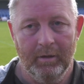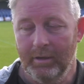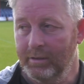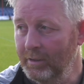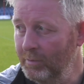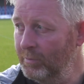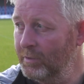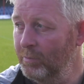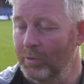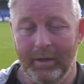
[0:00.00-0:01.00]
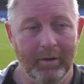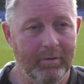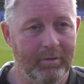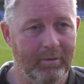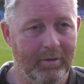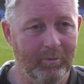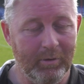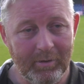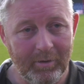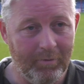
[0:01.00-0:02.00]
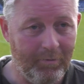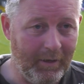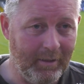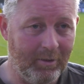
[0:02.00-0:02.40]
I'm saying it was Finlay,